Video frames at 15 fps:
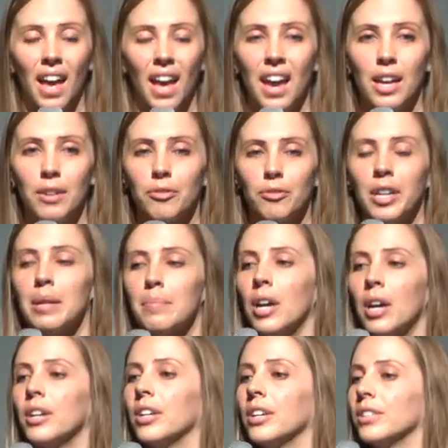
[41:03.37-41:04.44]
And Freedom
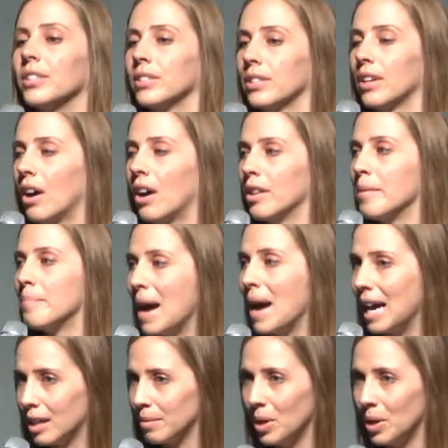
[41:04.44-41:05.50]
Partners are the
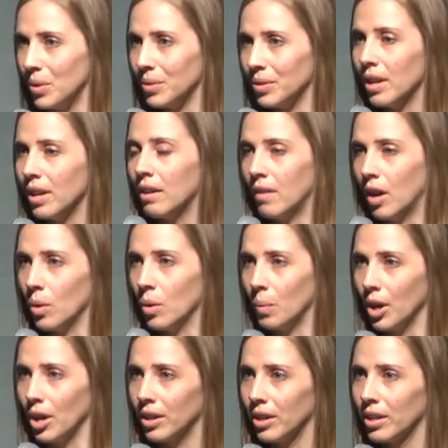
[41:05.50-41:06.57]
backbone of our
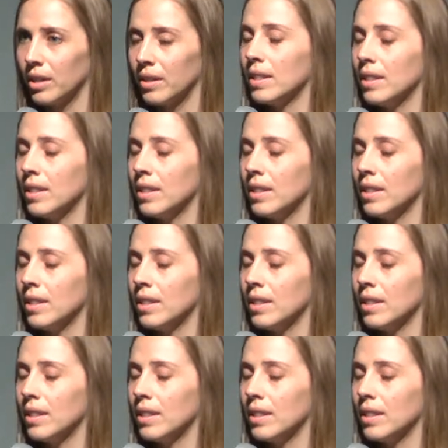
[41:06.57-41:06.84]
work.